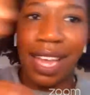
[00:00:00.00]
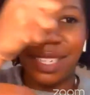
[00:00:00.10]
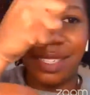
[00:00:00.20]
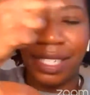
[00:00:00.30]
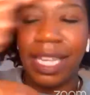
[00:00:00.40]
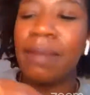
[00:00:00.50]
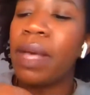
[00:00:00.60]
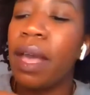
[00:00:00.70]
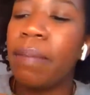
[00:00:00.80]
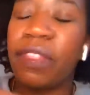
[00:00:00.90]
light to deep
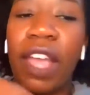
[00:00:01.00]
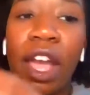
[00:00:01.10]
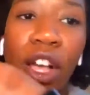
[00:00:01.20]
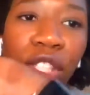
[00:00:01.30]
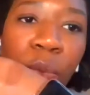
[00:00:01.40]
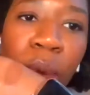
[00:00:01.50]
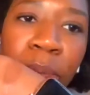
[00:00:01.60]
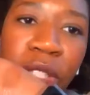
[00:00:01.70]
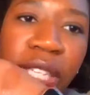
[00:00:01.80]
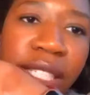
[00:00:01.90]
but they also
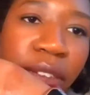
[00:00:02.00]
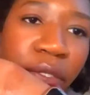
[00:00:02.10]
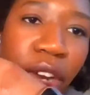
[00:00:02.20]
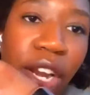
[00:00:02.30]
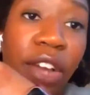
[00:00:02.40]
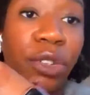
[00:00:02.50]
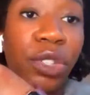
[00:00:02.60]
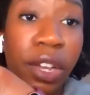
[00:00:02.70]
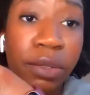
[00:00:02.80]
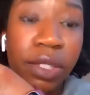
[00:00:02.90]
represent different
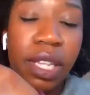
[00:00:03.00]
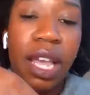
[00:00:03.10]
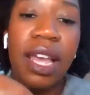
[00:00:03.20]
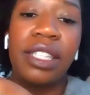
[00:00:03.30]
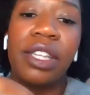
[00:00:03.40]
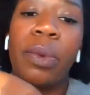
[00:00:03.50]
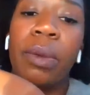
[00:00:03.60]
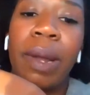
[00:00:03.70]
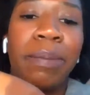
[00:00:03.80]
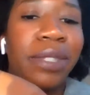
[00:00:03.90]
undertones so
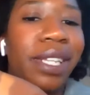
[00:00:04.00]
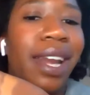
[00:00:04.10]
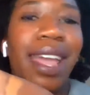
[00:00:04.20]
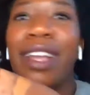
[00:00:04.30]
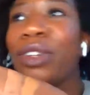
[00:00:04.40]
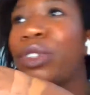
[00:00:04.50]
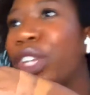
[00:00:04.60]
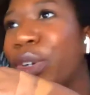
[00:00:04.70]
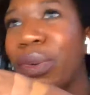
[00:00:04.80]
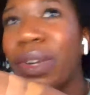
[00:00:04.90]
we're representing
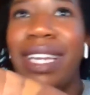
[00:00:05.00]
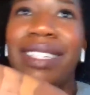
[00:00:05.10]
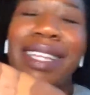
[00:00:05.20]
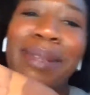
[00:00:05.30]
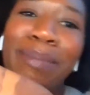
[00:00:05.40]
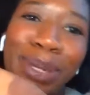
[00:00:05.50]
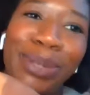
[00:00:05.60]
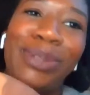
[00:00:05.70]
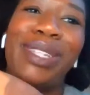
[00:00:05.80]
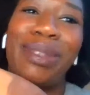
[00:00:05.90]
the greens and the
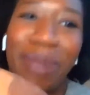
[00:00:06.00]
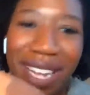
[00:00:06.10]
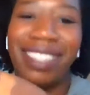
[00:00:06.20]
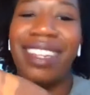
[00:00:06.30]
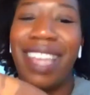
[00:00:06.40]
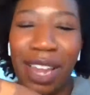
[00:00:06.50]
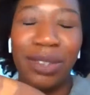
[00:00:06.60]
blues and the reds and the